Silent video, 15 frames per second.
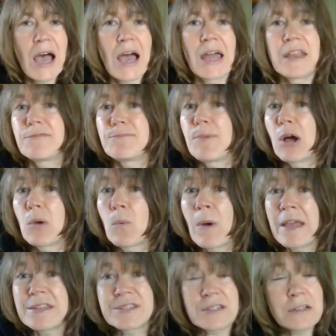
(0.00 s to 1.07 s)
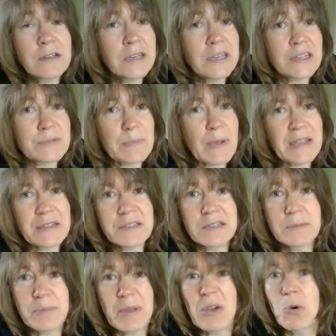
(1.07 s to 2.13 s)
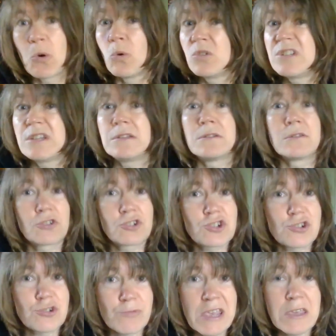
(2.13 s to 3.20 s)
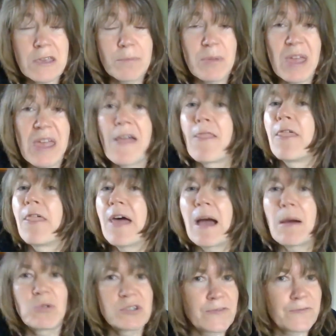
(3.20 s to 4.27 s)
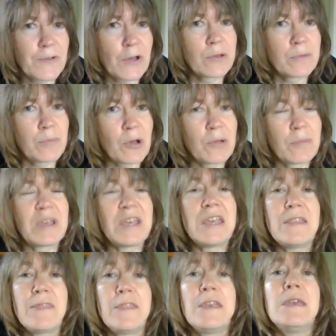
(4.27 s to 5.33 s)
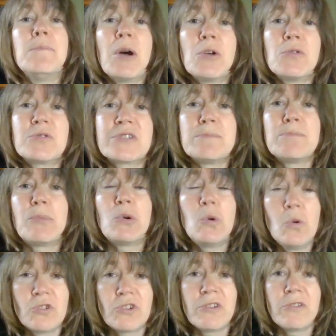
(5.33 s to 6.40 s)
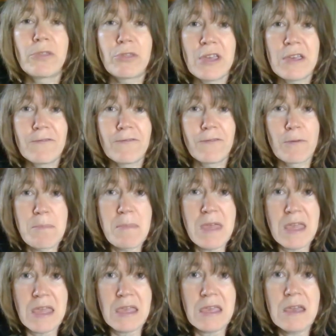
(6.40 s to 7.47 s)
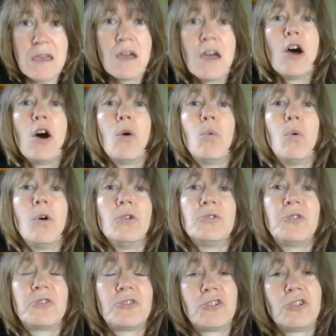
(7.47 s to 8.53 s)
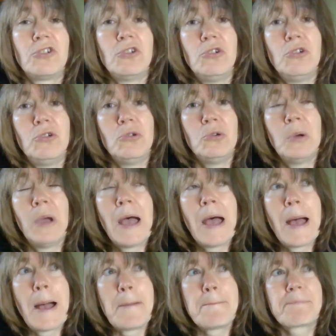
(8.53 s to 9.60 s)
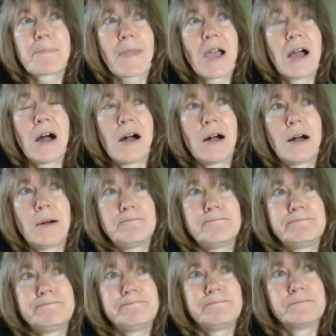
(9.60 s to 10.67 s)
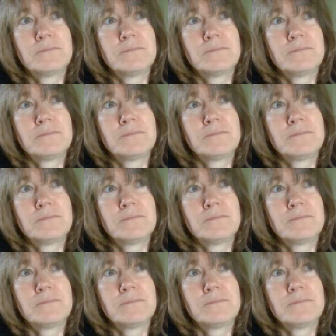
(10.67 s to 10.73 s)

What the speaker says: And if my waistline expanded a bit or didn't shrink a bit, that was fine by me. The most important thing for me was to learn